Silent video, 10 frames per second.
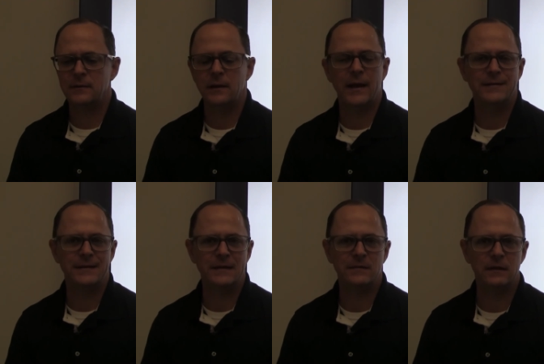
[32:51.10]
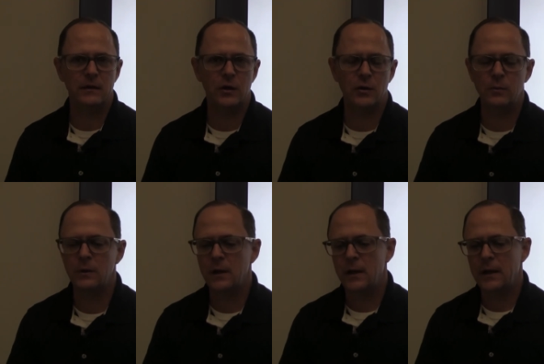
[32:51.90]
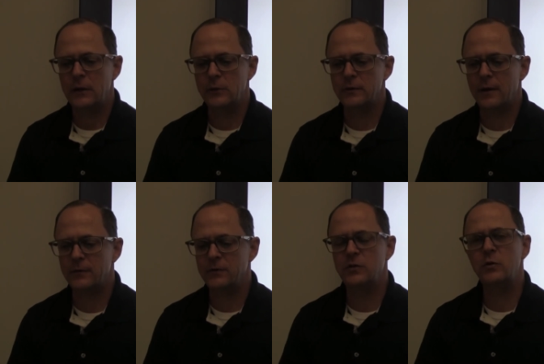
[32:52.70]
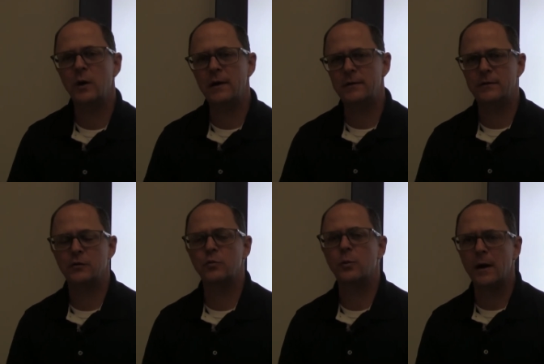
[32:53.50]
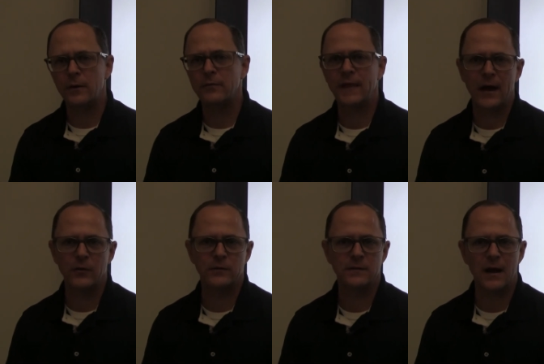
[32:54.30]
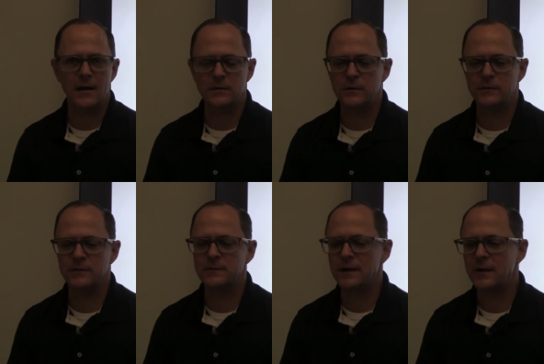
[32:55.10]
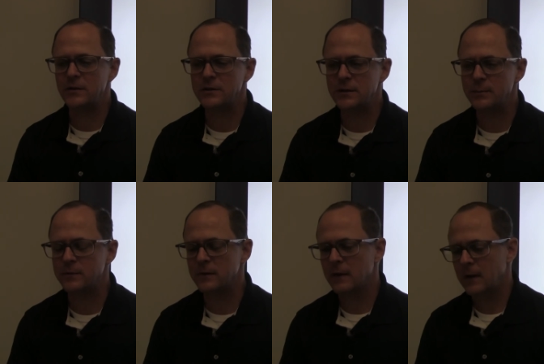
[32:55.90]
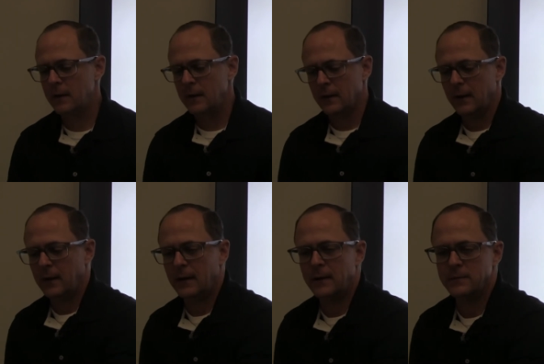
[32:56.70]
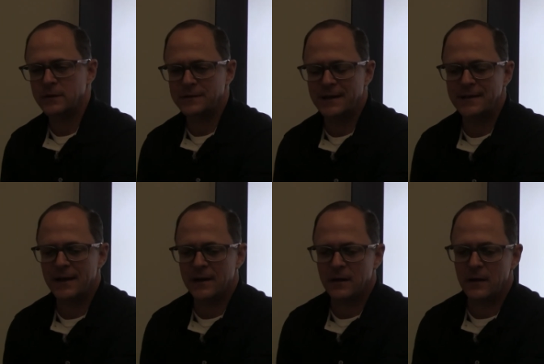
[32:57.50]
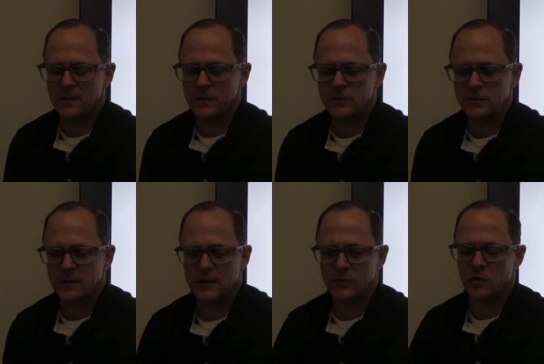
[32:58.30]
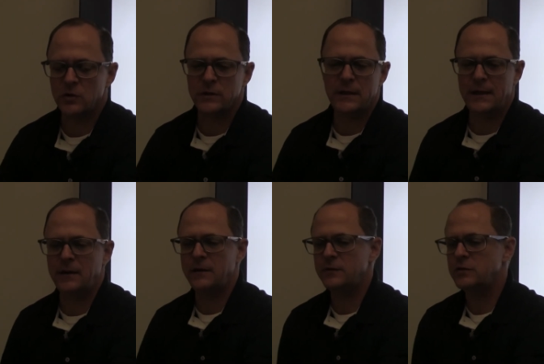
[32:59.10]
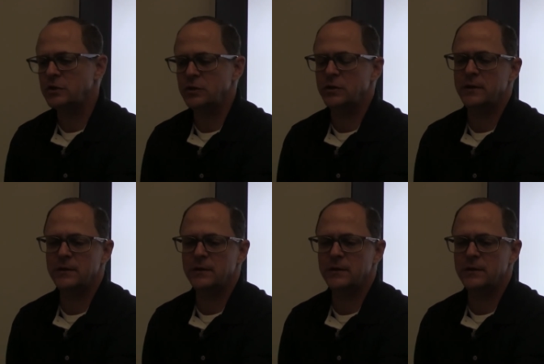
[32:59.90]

TCU. He was offered $212,000 in scholarships to attend that college. He's currently in his junior year